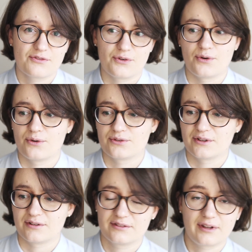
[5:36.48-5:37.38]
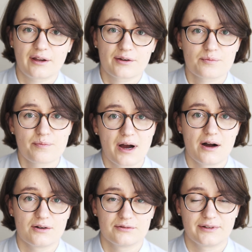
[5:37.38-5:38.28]
for the second
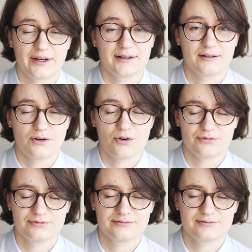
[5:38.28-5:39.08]
pair of